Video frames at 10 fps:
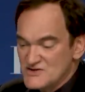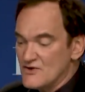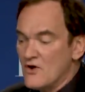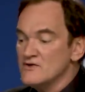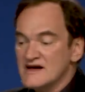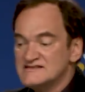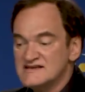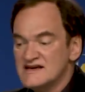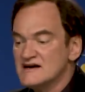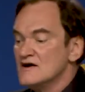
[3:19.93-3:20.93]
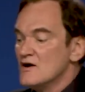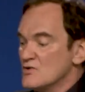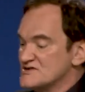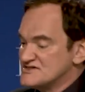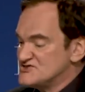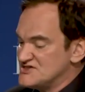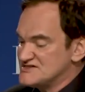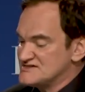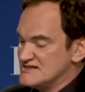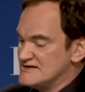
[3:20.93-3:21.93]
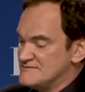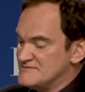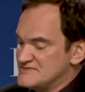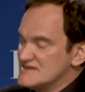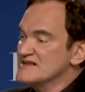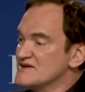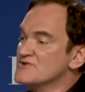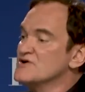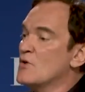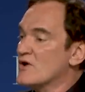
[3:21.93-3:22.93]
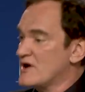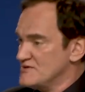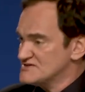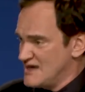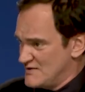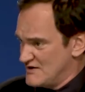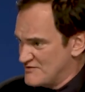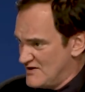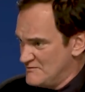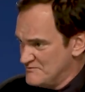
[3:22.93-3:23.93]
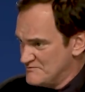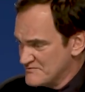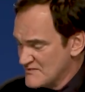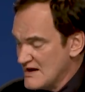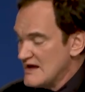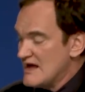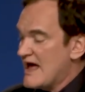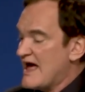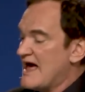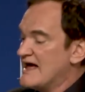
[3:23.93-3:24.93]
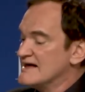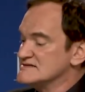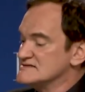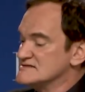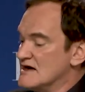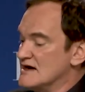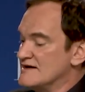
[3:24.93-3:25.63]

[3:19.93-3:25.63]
So the whole idea was to just, to let her know where I was coming from, and